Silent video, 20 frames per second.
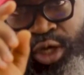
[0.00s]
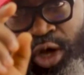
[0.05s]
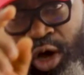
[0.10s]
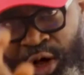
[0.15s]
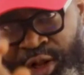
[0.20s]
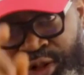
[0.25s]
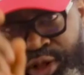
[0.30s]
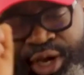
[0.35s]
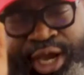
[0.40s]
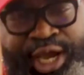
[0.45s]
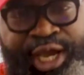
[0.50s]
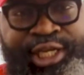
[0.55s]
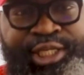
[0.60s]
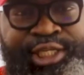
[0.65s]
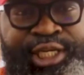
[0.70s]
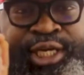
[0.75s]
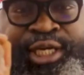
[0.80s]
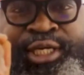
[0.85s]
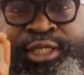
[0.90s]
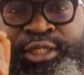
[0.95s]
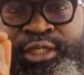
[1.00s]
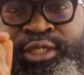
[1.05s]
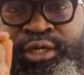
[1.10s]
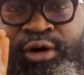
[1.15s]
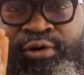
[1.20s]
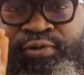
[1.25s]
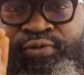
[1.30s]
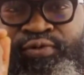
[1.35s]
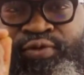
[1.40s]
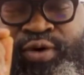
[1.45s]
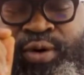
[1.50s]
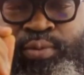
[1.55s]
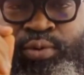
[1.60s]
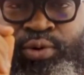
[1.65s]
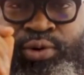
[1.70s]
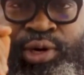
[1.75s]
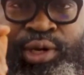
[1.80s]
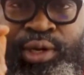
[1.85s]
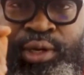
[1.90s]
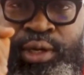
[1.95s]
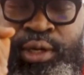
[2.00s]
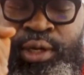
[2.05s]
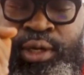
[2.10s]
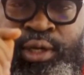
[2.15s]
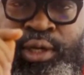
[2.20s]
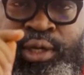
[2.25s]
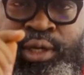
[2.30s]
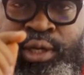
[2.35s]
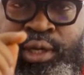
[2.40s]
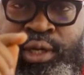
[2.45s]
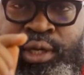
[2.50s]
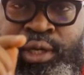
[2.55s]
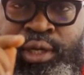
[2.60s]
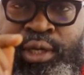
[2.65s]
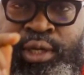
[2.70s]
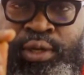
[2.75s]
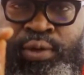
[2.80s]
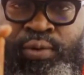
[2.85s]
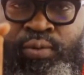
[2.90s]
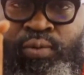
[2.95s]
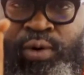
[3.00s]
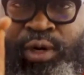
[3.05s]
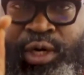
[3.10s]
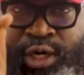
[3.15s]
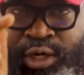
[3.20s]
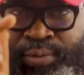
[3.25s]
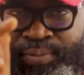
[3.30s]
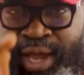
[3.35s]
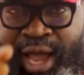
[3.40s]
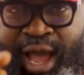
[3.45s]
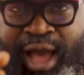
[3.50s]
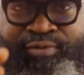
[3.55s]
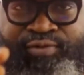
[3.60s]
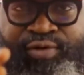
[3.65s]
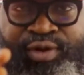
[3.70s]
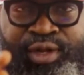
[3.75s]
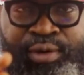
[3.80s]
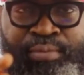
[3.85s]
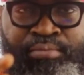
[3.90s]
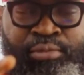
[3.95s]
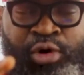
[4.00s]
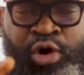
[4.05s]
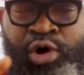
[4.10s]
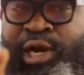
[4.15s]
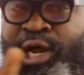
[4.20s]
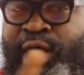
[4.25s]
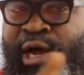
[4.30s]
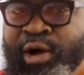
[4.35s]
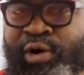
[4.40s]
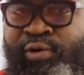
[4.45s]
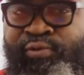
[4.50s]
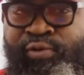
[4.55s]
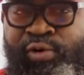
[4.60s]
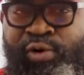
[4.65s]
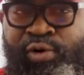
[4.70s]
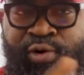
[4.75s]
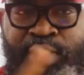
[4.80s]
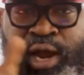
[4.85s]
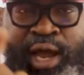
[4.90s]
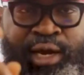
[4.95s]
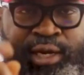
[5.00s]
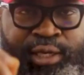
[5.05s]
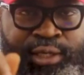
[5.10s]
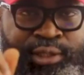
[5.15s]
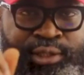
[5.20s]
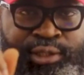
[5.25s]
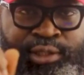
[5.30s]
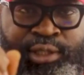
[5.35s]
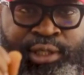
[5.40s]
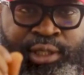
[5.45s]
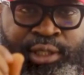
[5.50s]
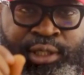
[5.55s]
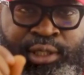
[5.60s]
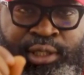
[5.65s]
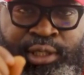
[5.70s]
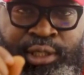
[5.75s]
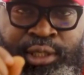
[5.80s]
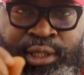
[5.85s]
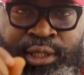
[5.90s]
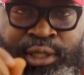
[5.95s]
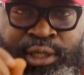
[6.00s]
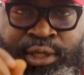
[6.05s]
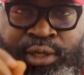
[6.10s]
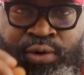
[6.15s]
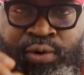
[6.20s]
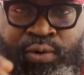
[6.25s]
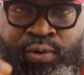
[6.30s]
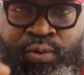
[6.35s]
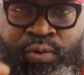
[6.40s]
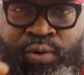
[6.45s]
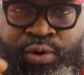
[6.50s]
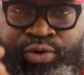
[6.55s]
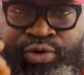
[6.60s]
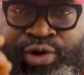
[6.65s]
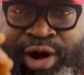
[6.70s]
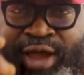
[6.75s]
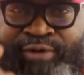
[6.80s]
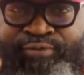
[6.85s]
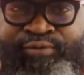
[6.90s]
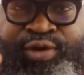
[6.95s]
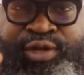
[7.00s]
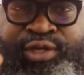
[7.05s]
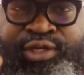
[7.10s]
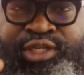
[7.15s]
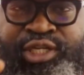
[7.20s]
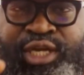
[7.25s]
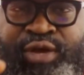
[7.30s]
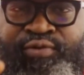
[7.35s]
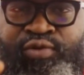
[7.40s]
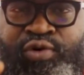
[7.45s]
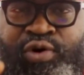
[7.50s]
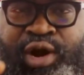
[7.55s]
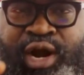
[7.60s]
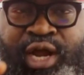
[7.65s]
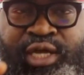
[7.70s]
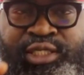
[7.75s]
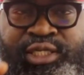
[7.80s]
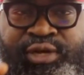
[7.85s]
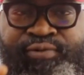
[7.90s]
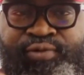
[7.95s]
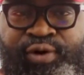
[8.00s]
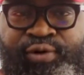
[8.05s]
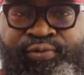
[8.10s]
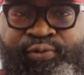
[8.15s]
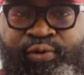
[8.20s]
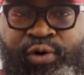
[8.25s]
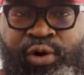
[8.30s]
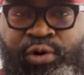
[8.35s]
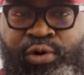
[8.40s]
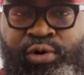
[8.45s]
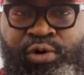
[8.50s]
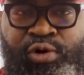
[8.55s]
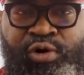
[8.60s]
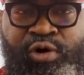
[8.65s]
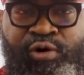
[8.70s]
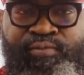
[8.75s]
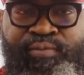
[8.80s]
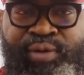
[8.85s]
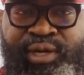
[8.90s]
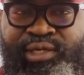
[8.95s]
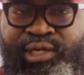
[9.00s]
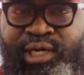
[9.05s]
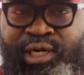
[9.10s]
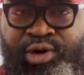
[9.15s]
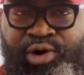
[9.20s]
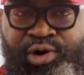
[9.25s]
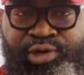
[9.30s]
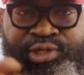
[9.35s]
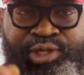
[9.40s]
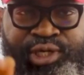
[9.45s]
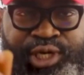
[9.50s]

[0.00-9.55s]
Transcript: On the 18th of February, we're going to be having the mother of all rallies. We're revving 774 local governments across